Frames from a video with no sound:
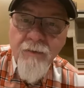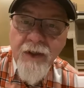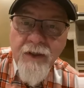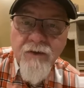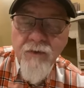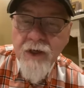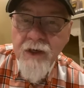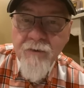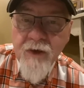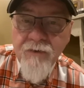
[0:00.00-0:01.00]
Please
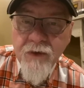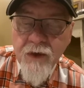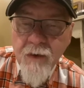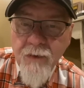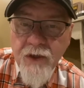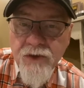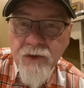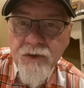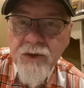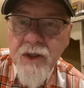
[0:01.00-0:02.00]
forgive me for the
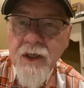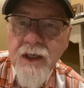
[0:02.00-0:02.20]
commercials.